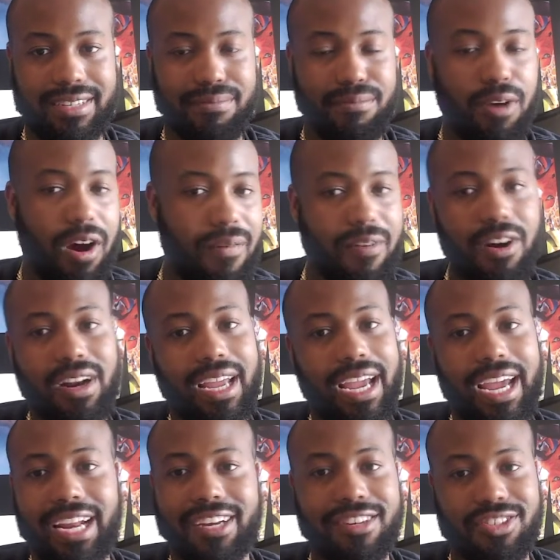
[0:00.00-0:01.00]
Marvel already
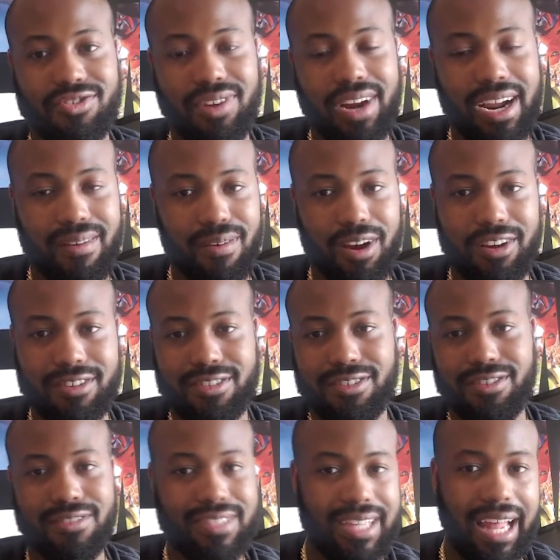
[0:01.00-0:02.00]
had a good track record,
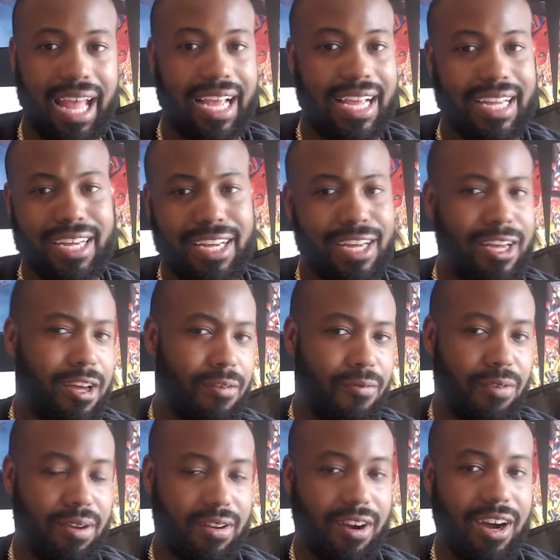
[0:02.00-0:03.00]
so it's like
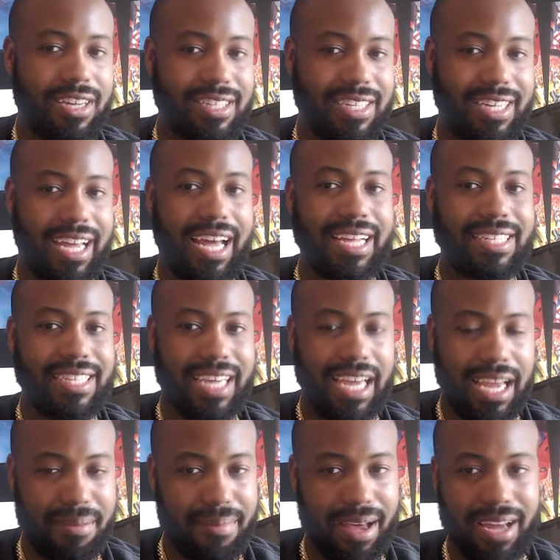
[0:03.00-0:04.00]
when Guardians of the Galaxy
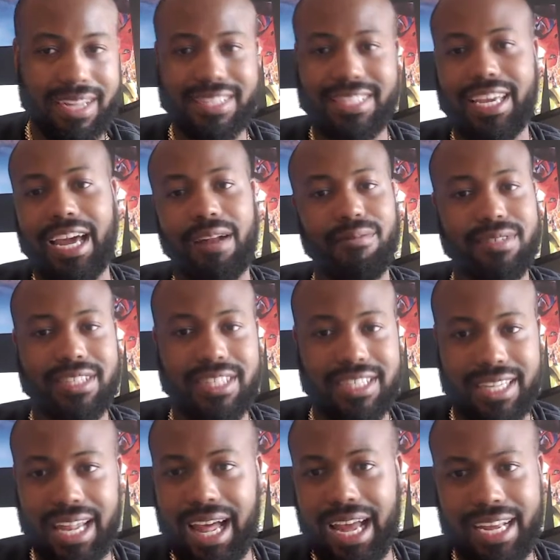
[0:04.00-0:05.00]
came out, it's kind of was just
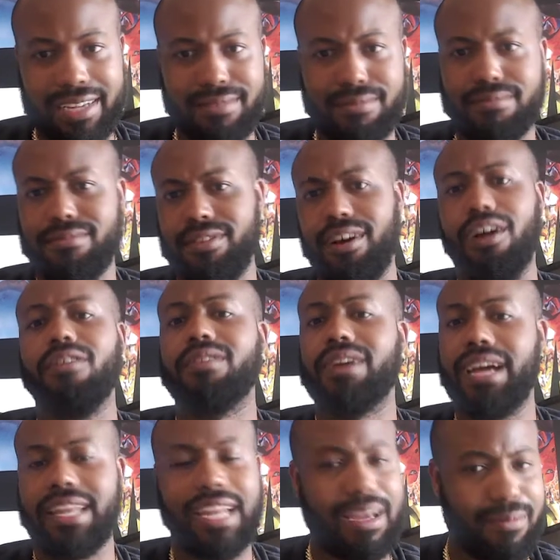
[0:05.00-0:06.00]
like,
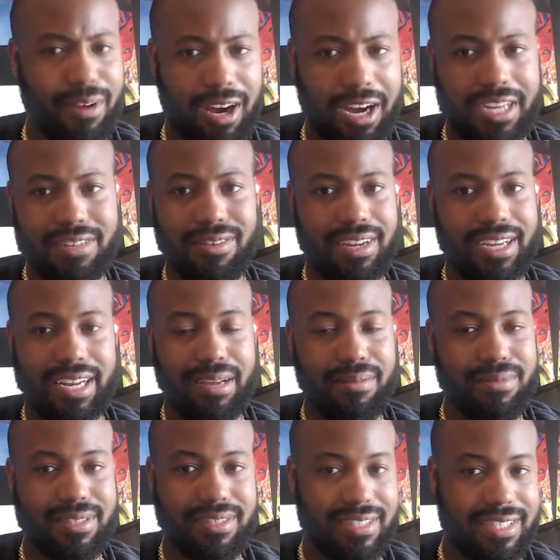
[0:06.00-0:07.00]
okay, like we already know that. That
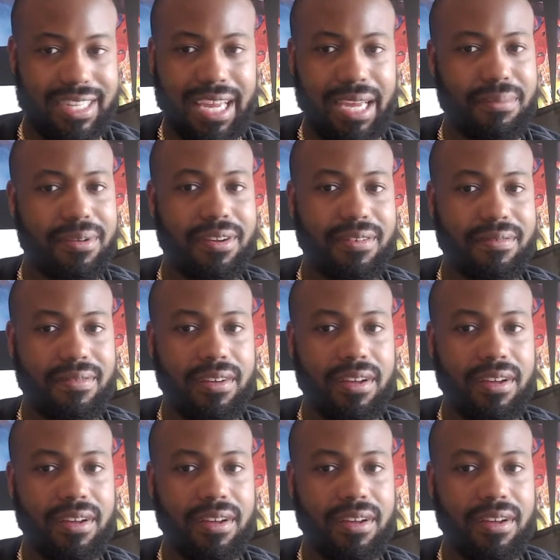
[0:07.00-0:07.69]
was the same year